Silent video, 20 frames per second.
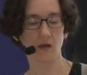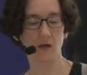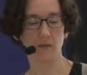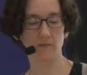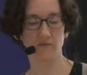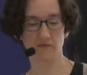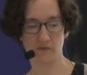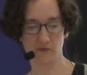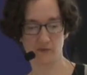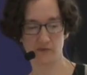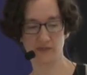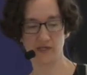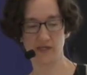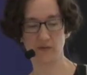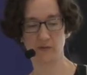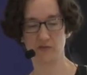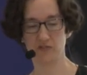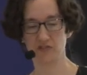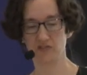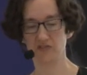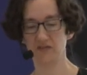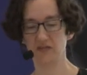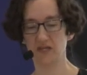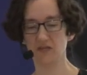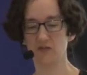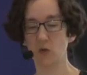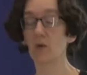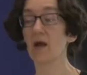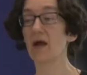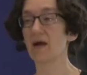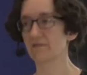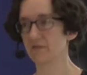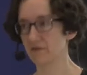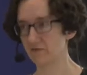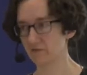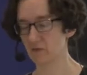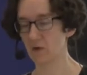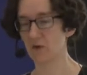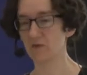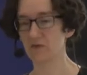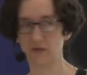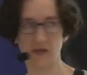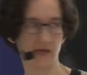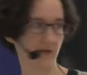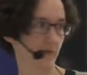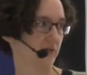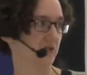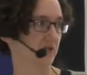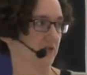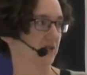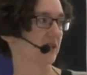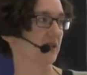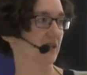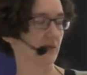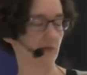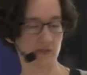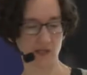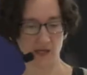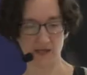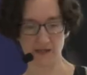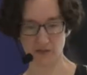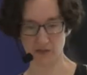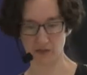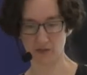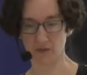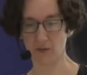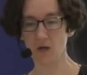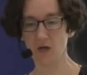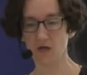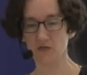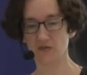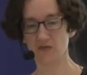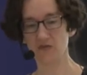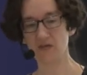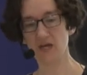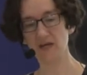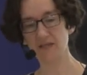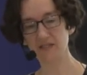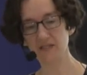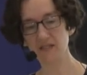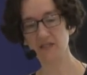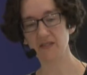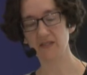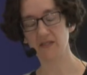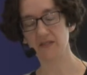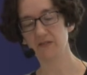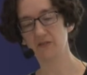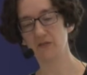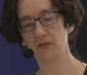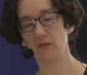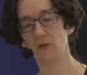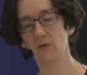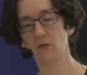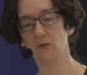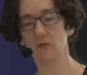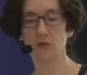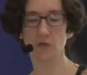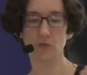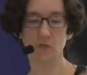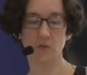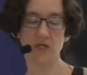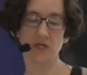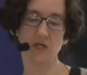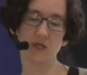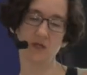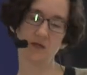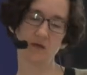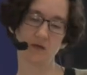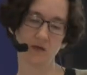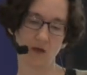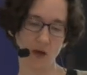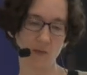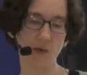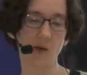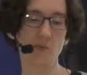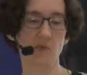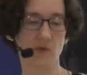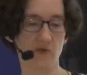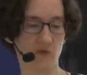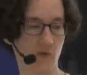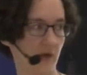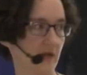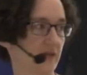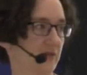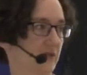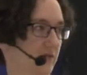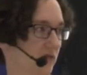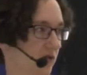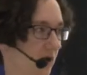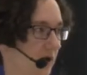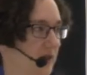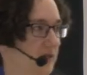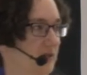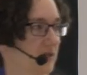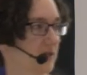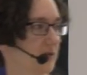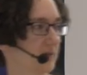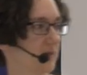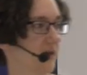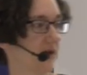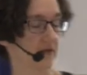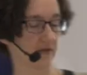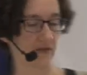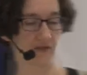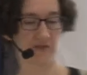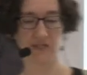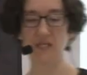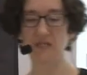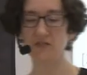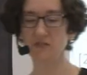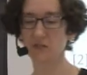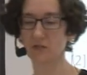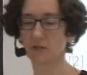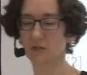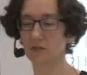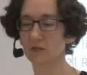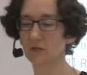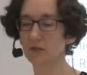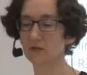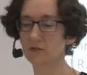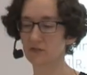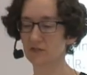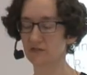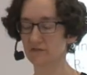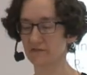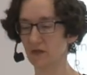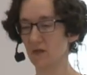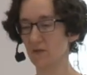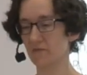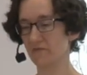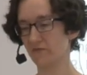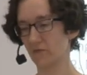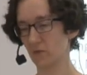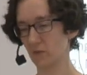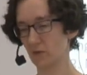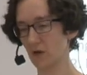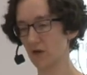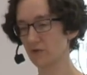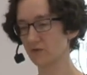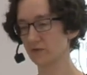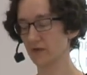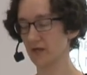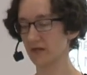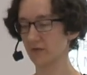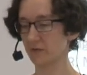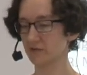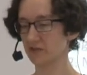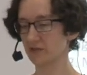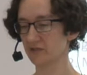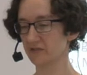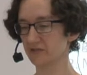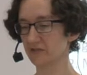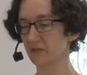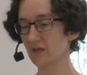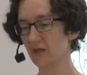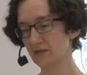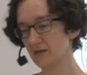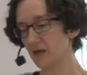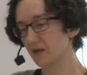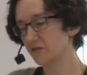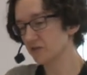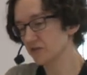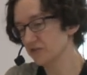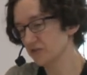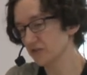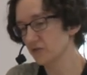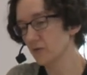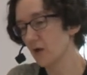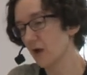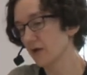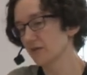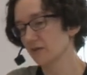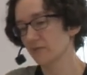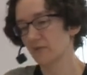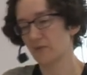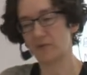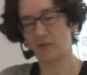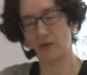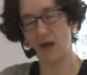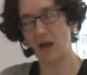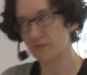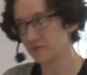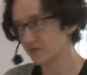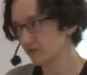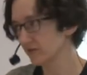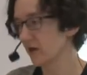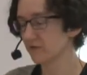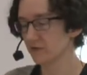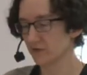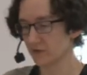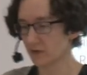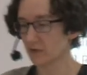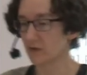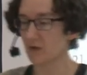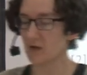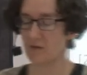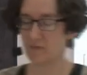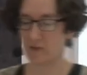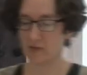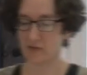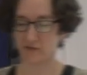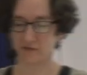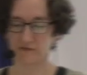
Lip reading: for those languages, and they don't have it for all the languages that they would like to. So the idea is, could we come up with ways of trying to make this easier to develop for other languages, not just in Uganda, but perhaps in other parts of